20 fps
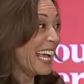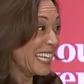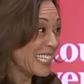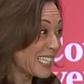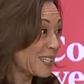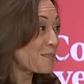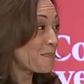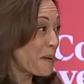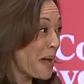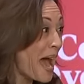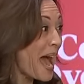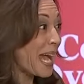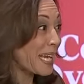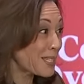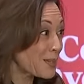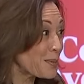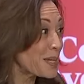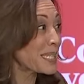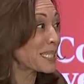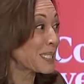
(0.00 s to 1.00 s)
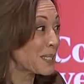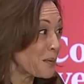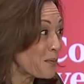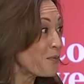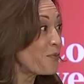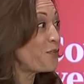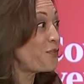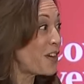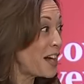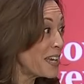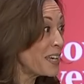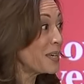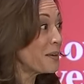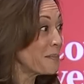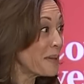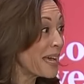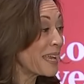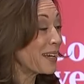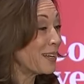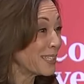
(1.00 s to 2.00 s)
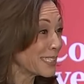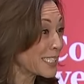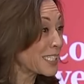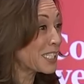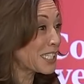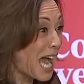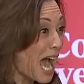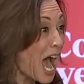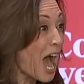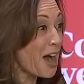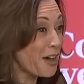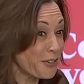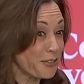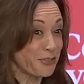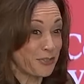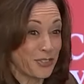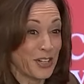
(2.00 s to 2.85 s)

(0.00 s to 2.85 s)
It's packed with some fundamental stuff.